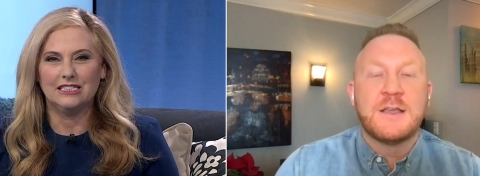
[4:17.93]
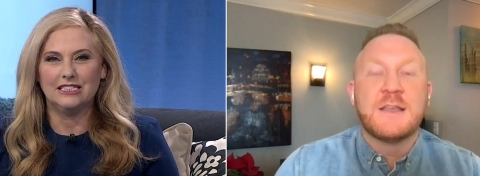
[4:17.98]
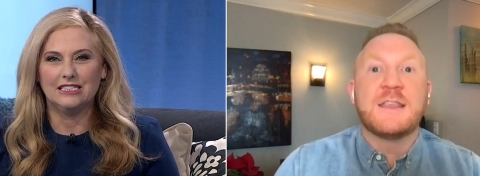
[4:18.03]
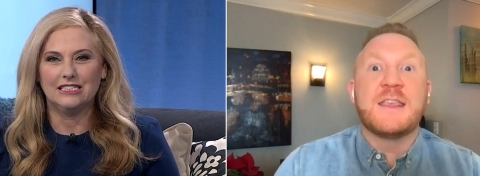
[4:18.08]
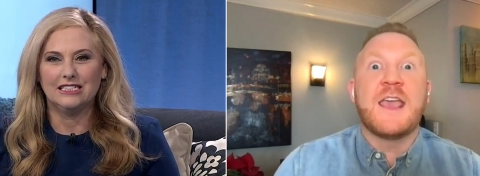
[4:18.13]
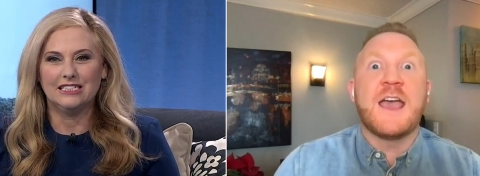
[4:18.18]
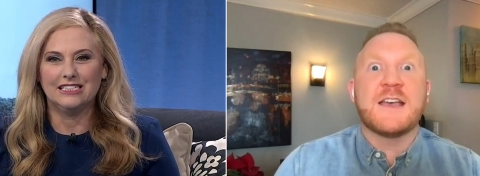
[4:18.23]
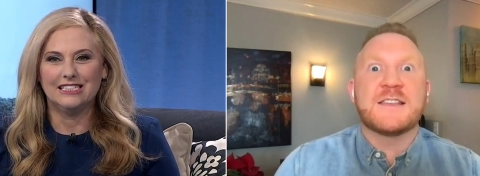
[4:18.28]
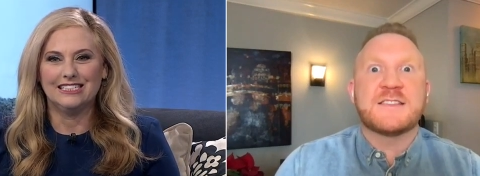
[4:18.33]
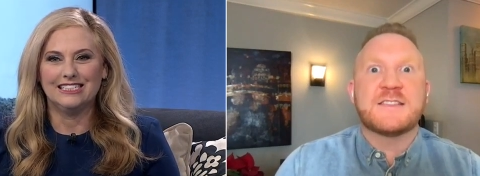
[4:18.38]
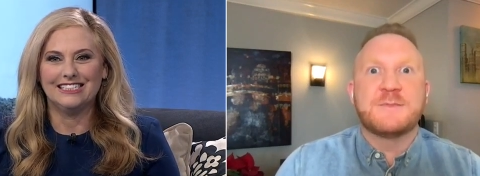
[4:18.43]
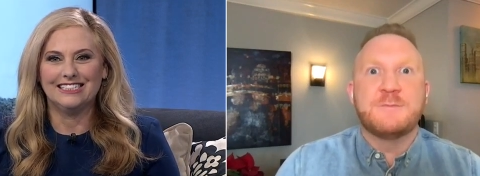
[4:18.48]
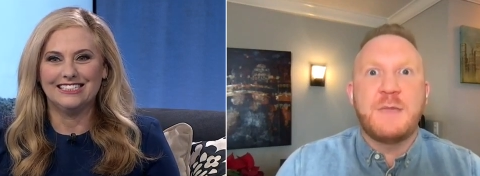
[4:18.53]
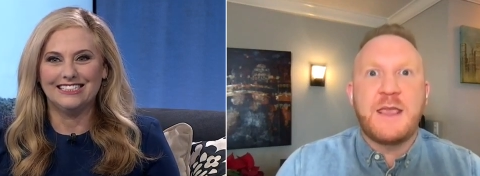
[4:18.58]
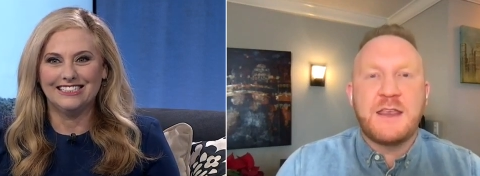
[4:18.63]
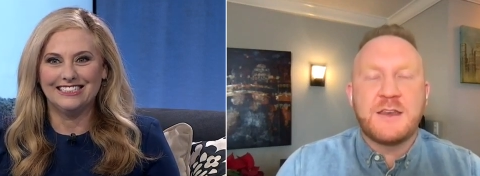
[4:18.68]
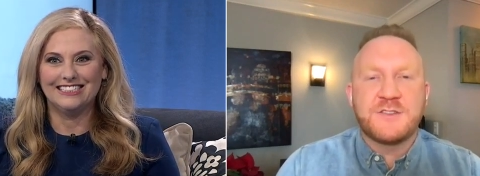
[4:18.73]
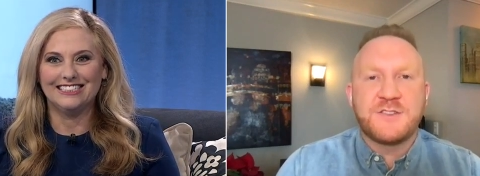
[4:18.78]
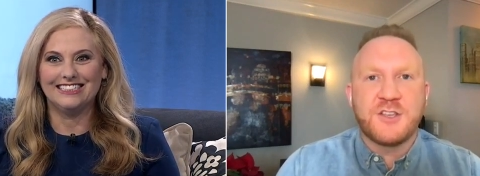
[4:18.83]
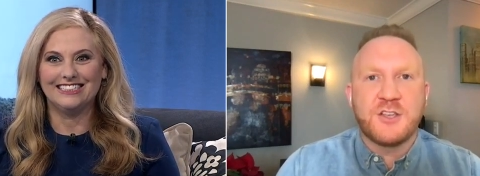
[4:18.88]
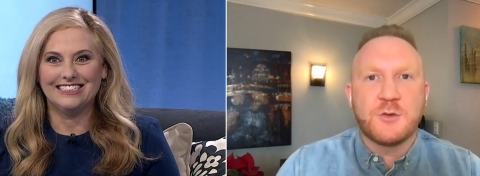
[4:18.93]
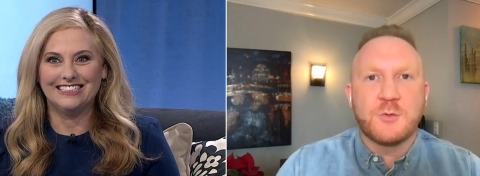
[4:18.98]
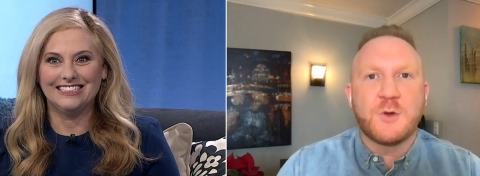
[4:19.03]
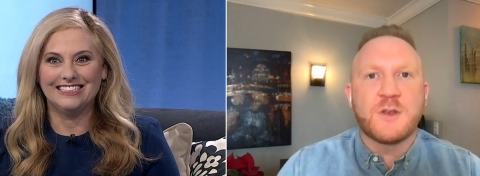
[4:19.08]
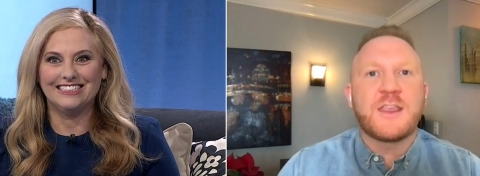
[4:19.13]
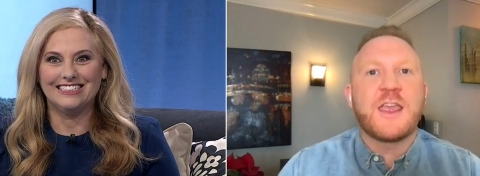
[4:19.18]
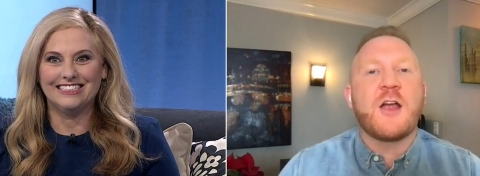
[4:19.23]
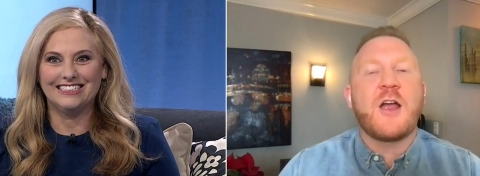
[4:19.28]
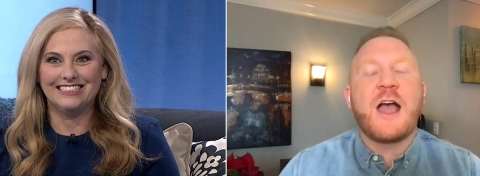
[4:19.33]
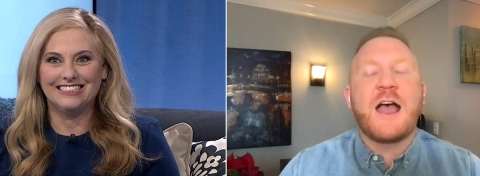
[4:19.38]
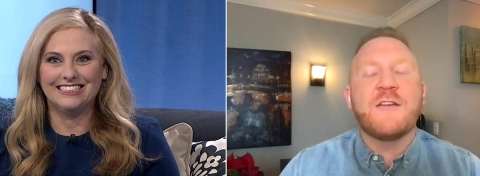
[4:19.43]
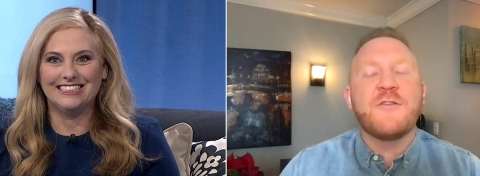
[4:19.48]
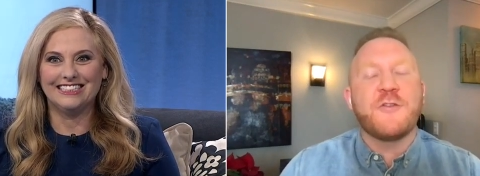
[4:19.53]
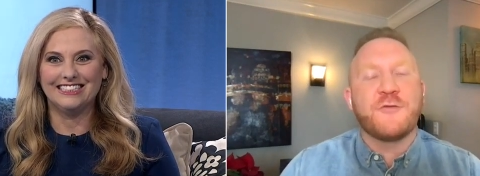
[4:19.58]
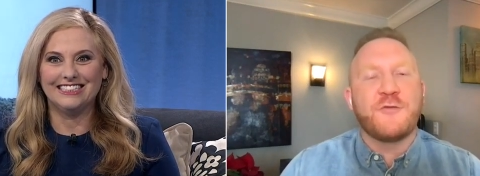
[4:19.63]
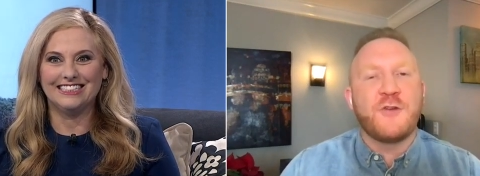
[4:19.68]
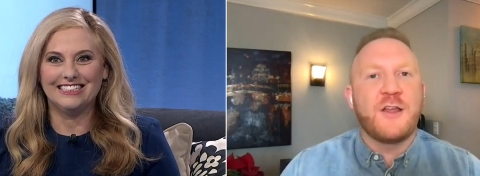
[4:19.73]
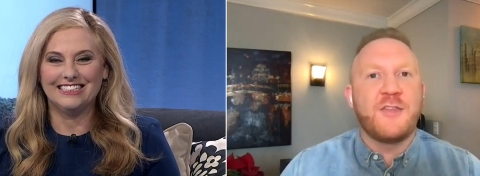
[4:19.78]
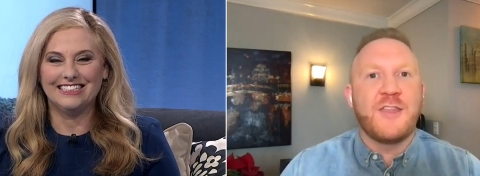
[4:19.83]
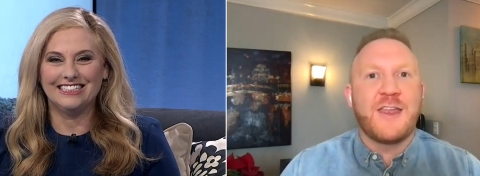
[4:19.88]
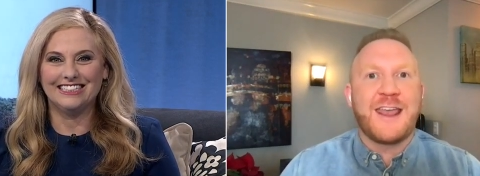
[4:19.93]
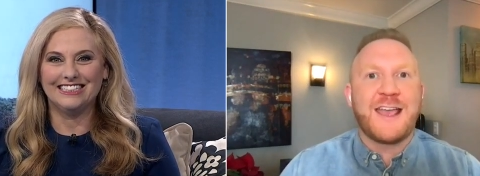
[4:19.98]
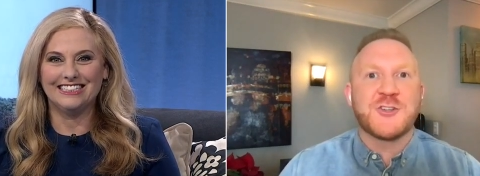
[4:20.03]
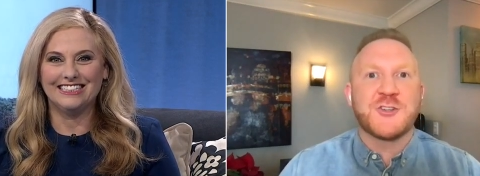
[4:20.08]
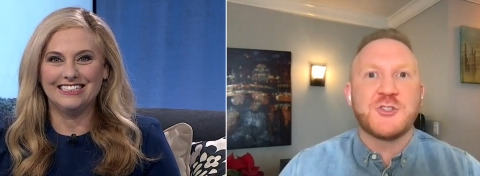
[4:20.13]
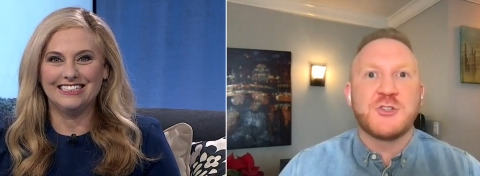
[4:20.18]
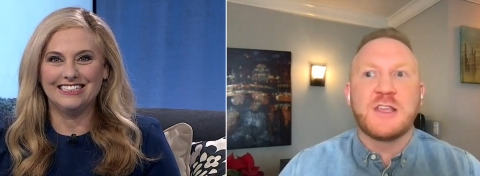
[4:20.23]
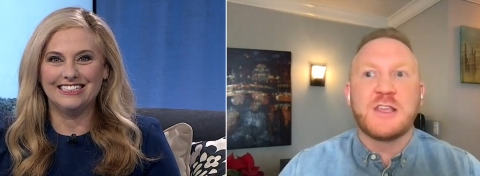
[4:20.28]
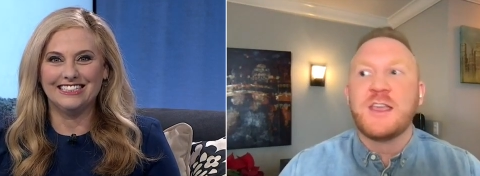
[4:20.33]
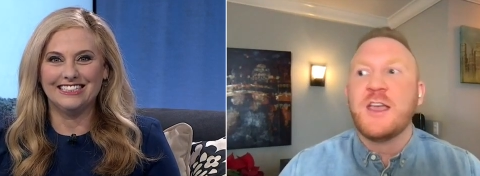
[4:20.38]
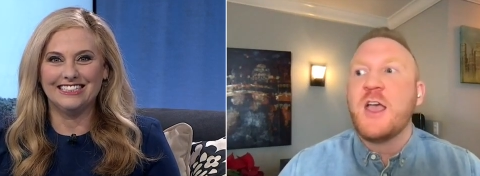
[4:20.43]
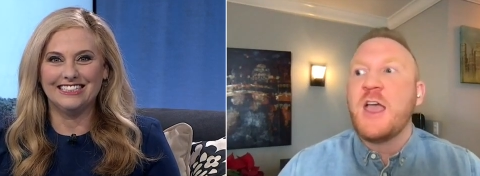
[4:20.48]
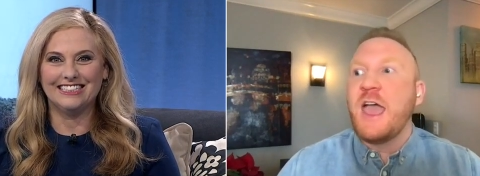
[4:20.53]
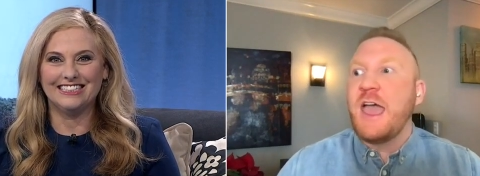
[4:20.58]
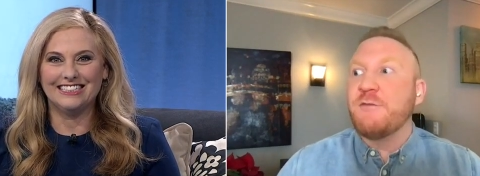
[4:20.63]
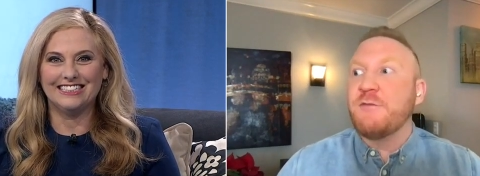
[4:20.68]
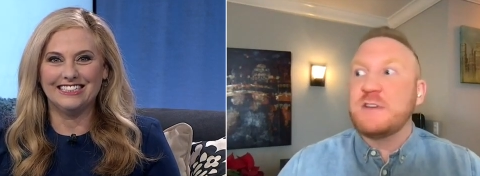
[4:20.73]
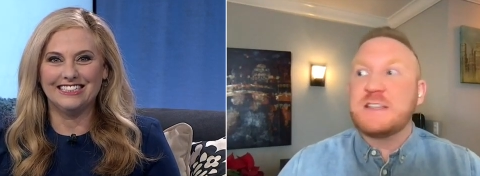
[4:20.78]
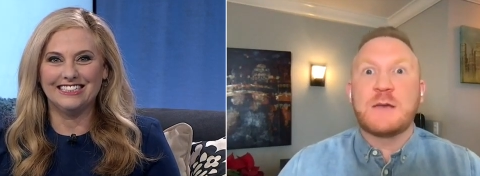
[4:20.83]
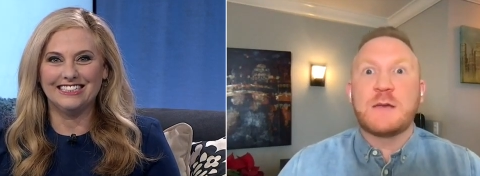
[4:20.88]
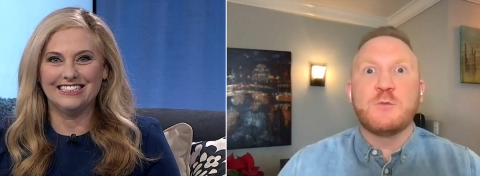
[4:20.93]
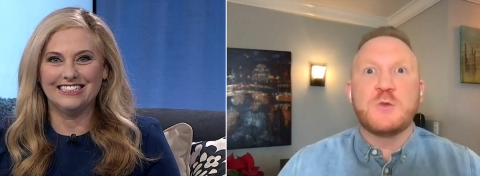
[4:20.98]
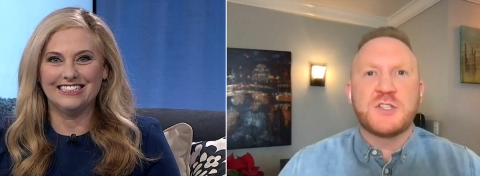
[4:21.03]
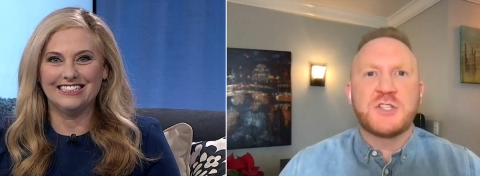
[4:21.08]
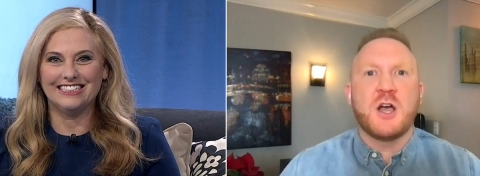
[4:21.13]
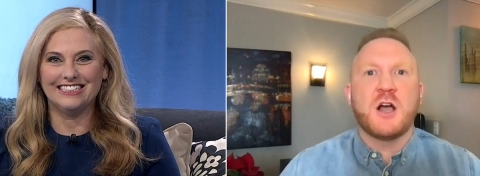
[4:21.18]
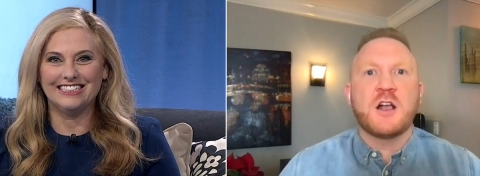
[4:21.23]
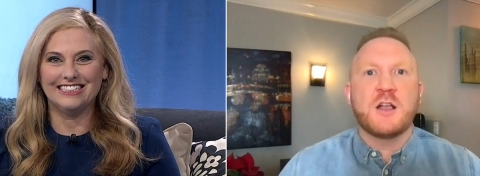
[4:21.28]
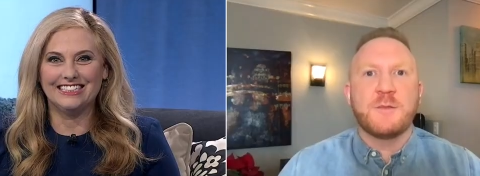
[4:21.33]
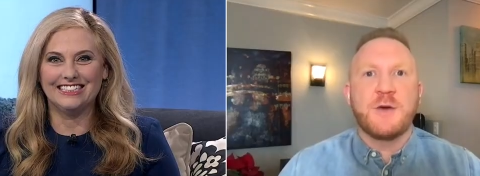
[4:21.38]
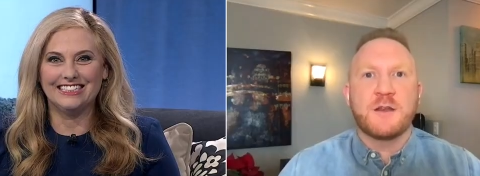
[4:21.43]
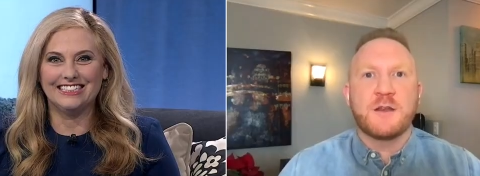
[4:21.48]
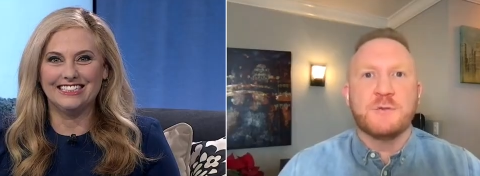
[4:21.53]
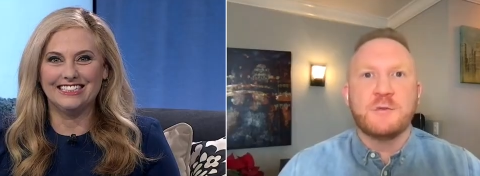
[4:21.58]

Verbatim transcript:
Speaker 1: Yes, Maid is a good one. Kara, I have a friend that actually, every time we talk about a